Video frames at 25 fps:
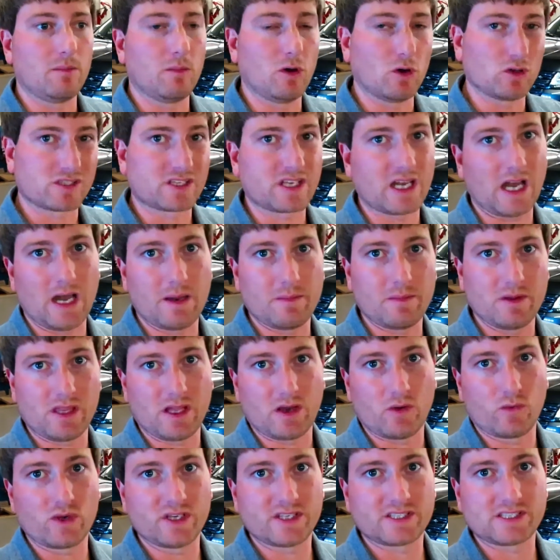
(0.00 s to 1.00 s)
Most common
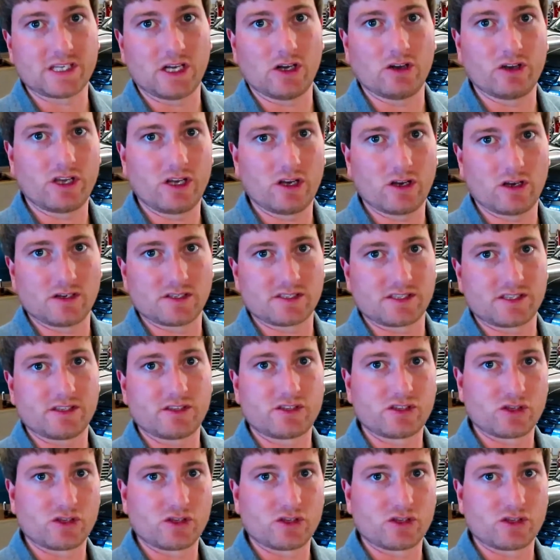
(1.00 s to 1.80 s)
that we sell here is the